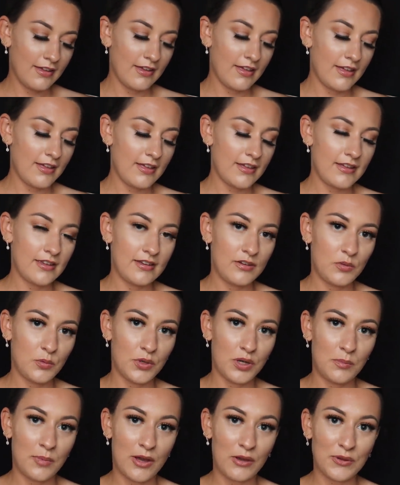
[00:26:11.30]
And
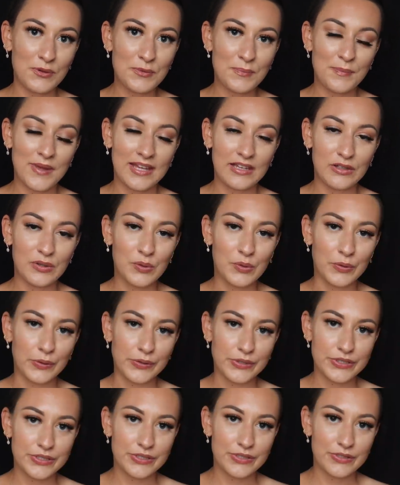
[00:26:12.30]
what about your main
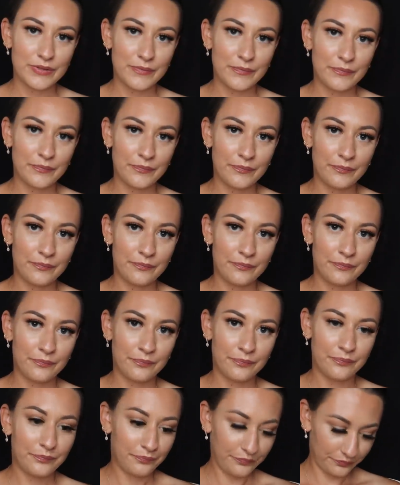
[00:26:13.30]
course?
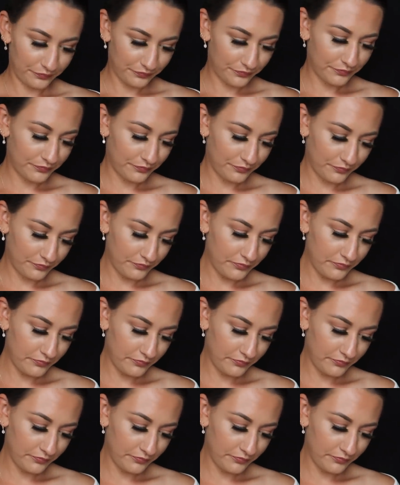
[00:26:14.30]
Mm-hmm.